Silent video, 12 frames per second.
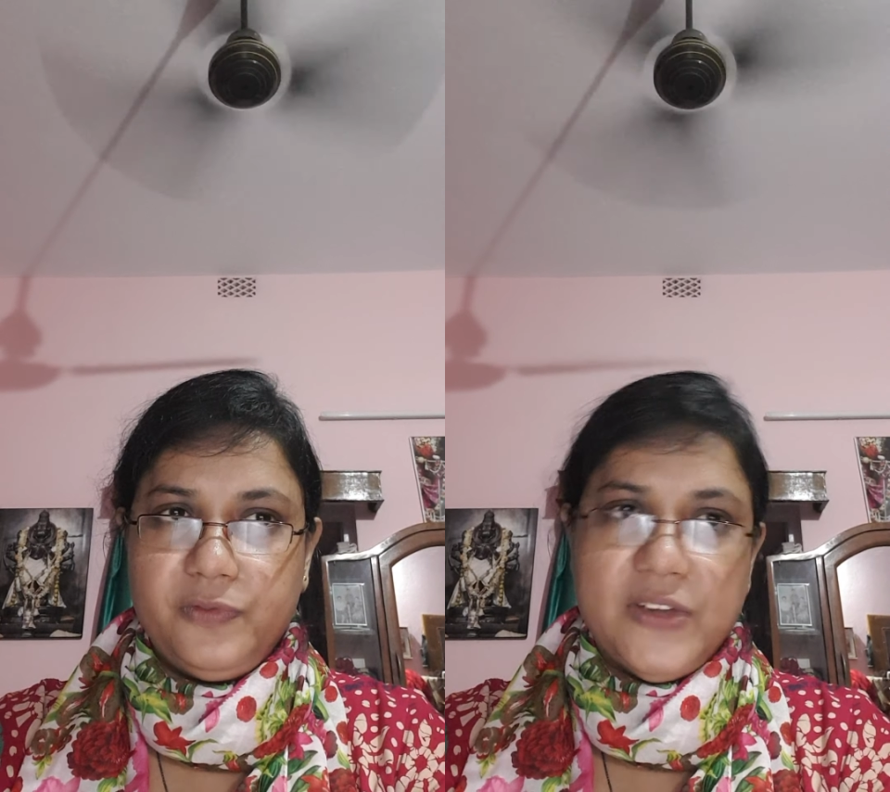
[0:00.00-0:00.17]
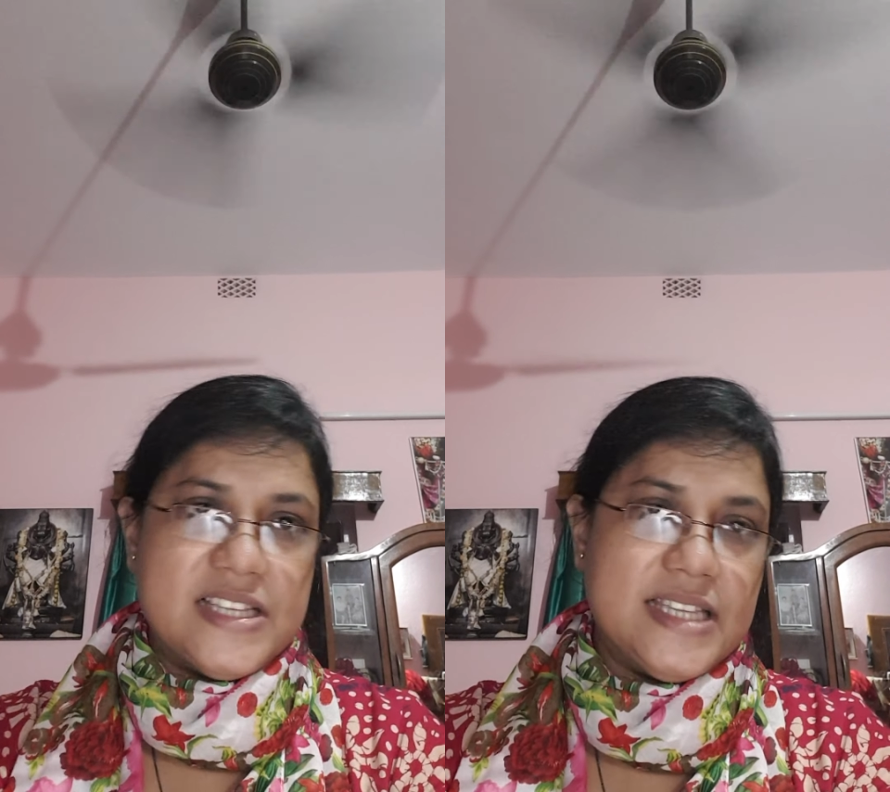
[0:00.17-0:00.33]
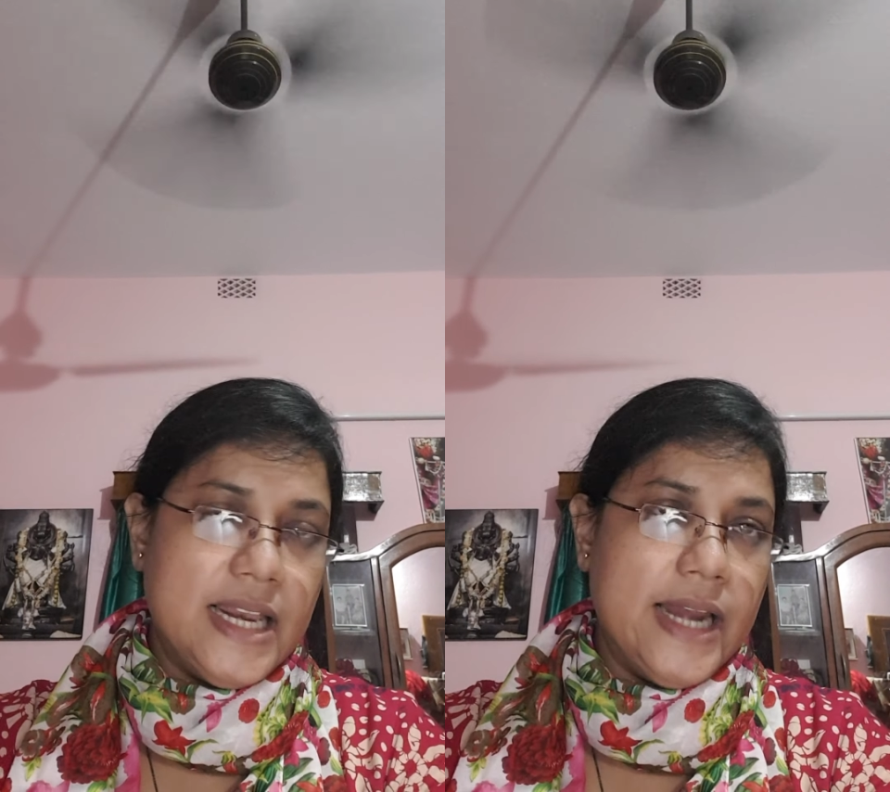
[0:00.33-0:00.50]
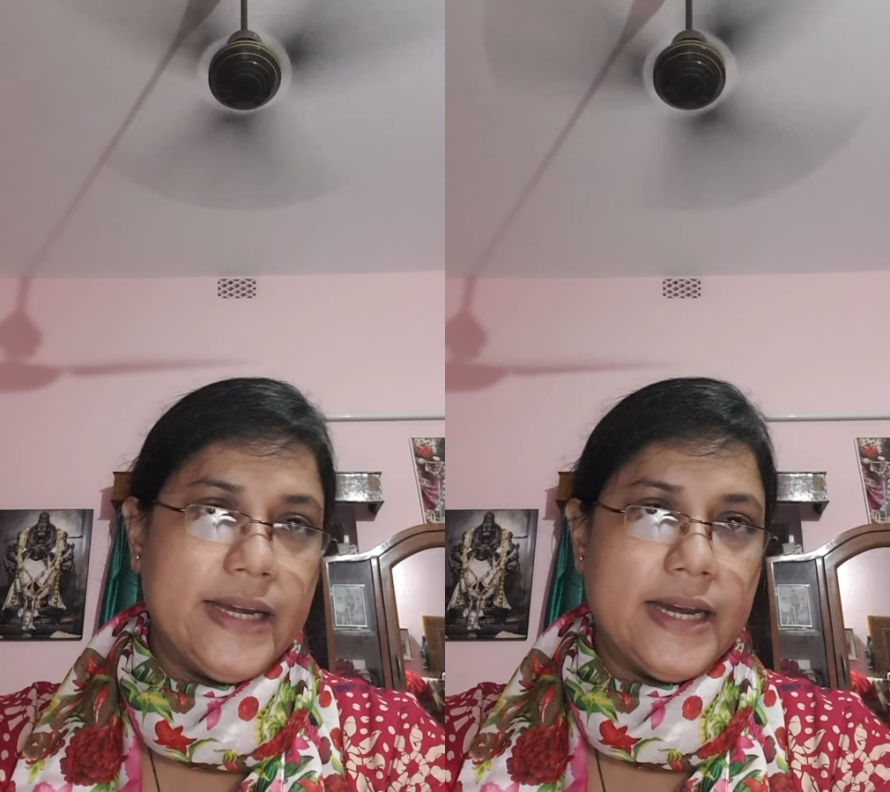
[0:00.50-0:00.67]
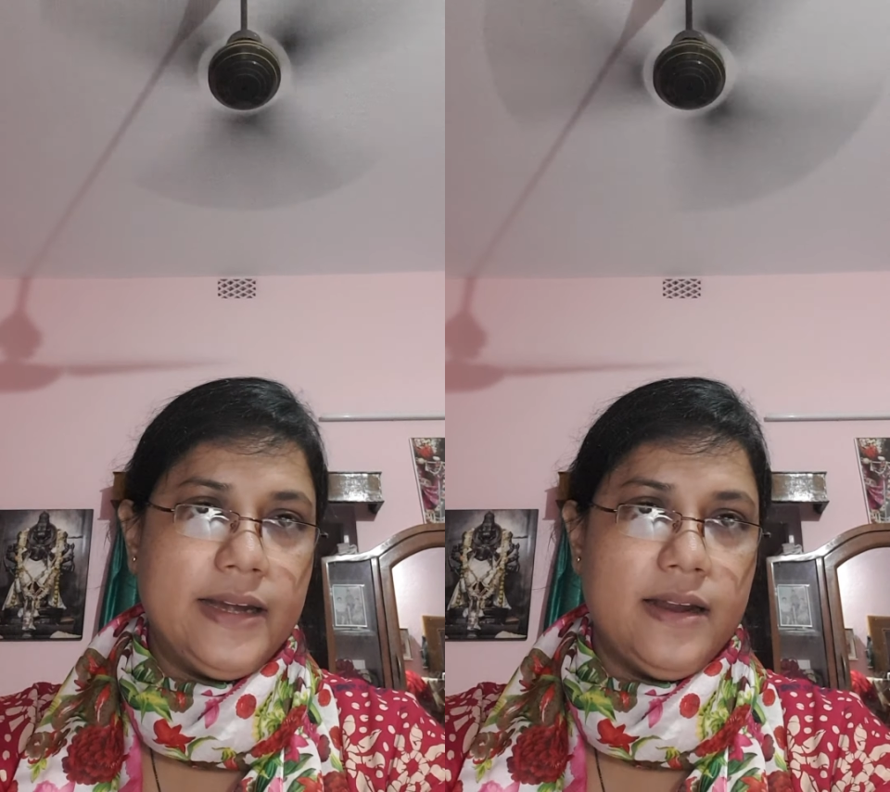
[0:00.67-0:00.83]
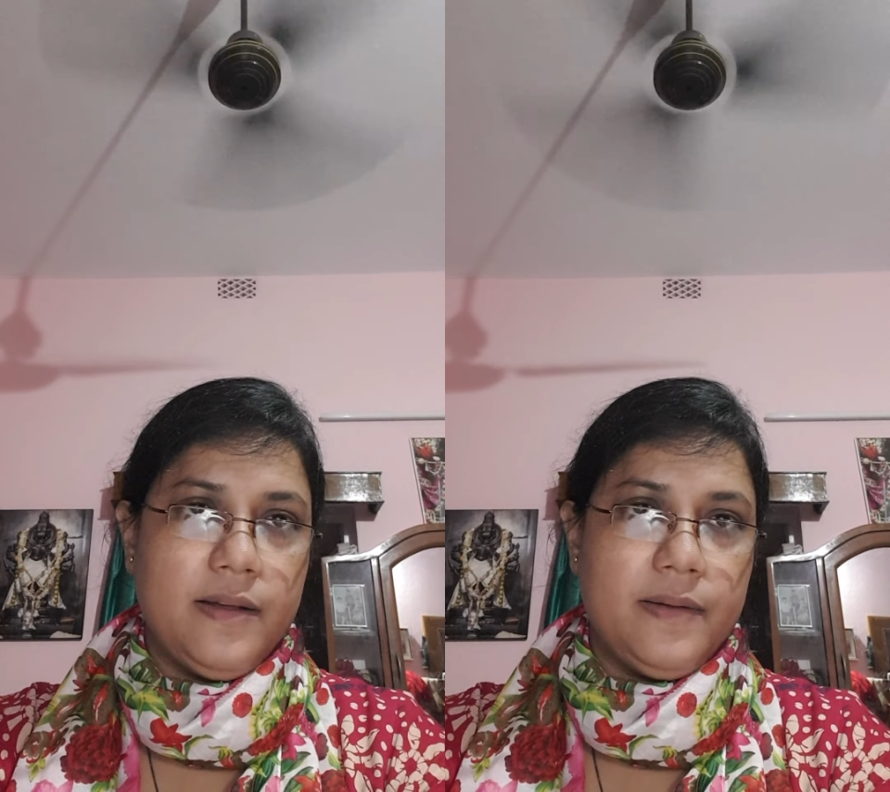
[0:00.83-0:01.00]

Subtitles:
facilitate